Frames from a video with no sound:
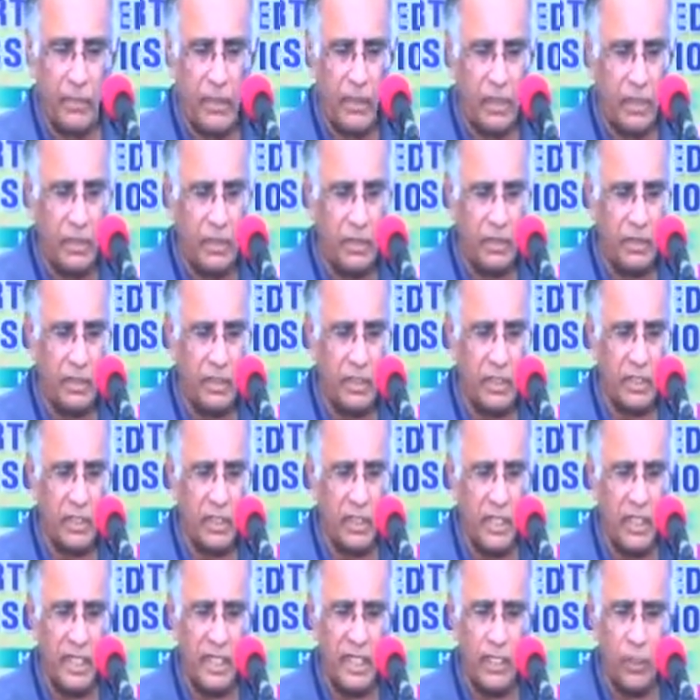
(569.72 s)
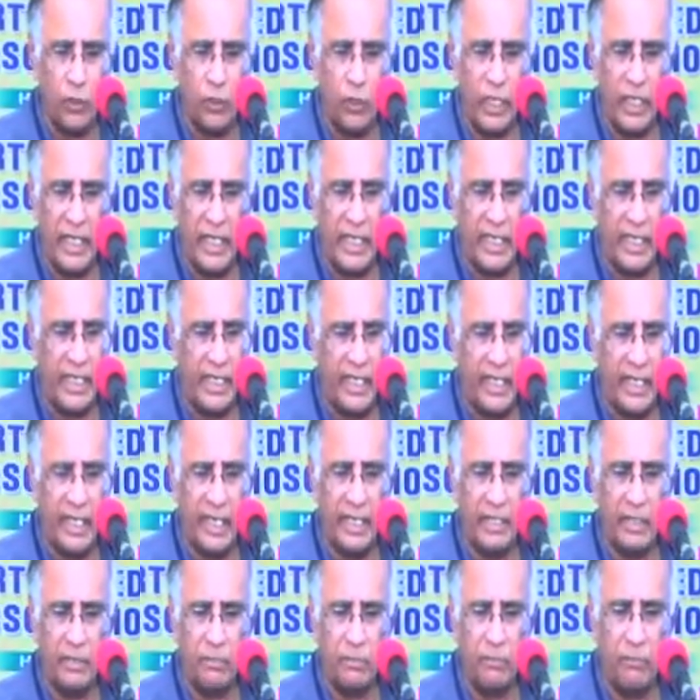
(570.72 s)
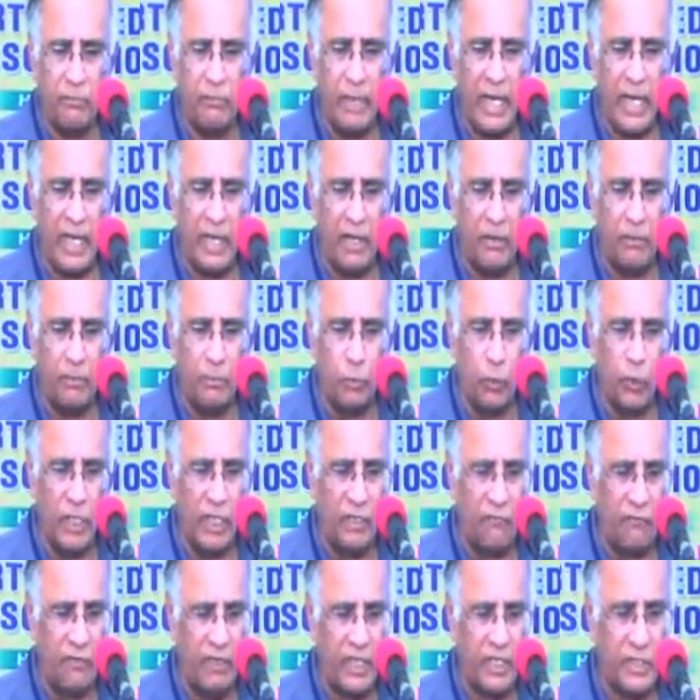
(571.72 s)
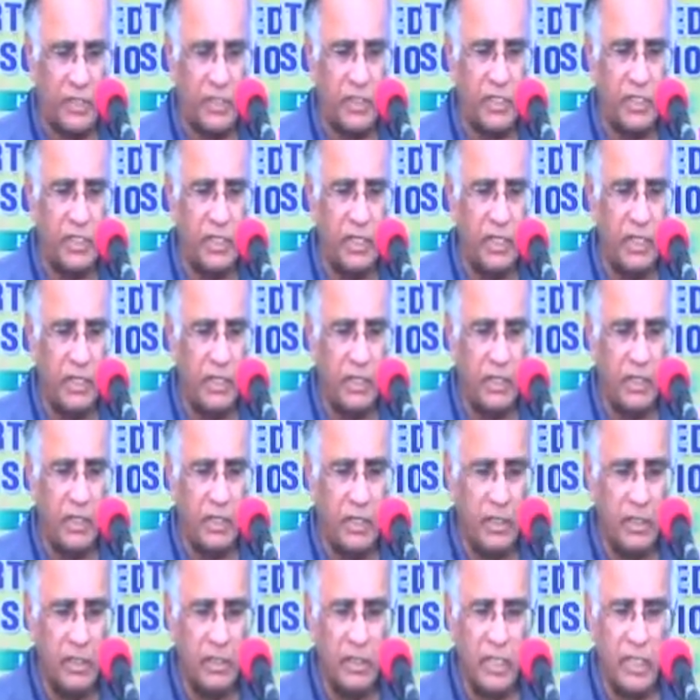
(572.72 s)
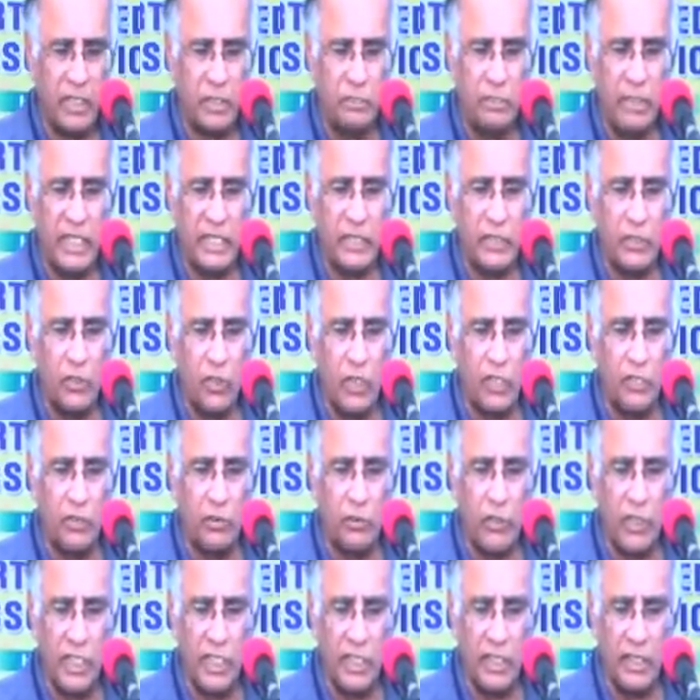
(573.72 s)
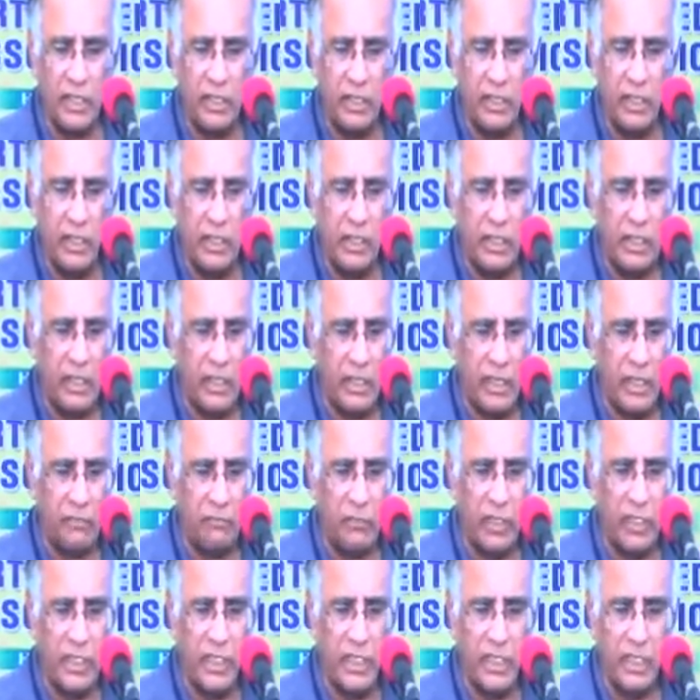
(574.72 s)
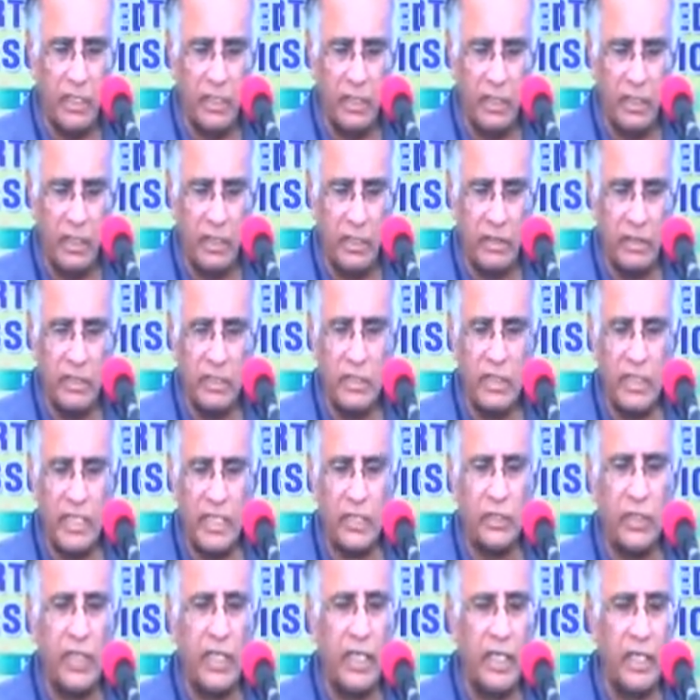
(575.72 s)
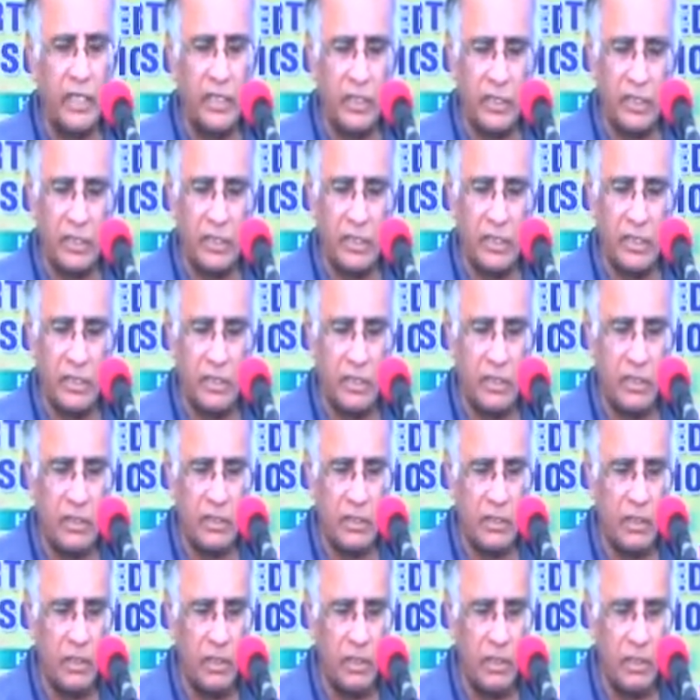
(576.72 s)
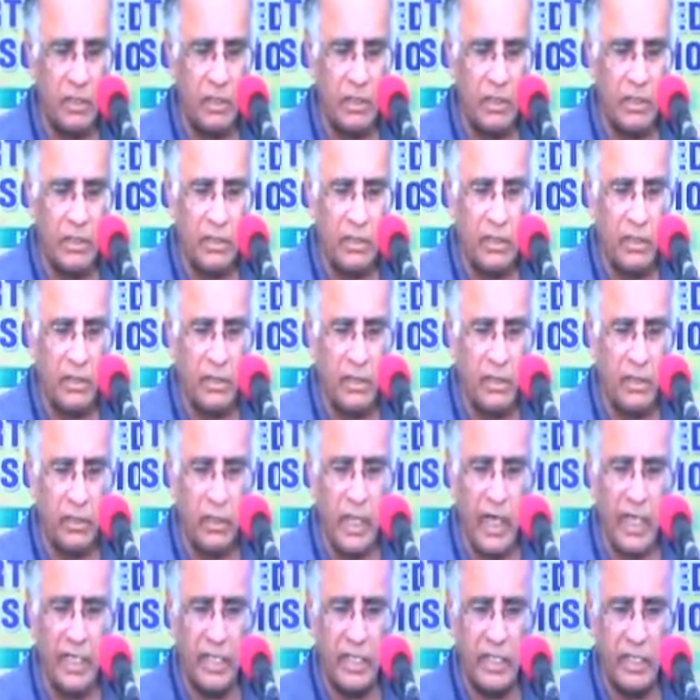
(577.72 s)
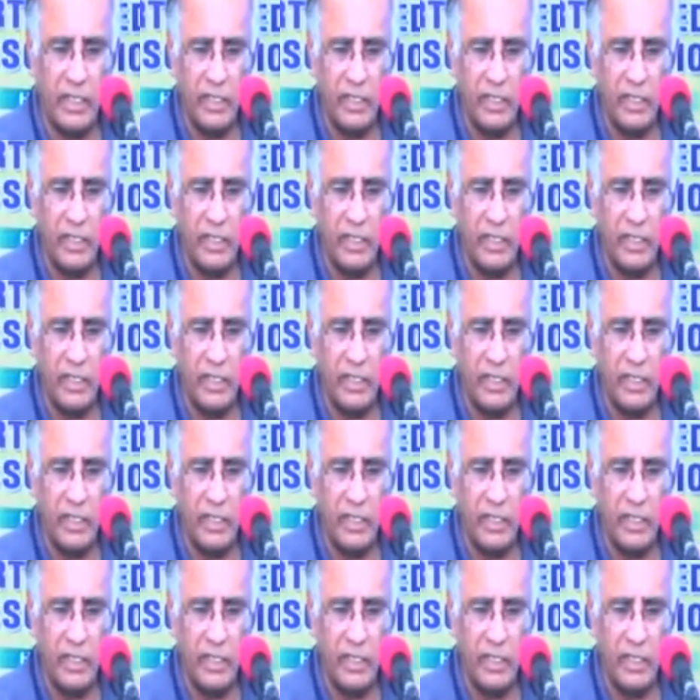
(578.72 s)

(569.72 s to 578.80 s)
This is a 30-year-old lady, again, poorly fixed. 6 months non-union, converted. This is at 3 years. United.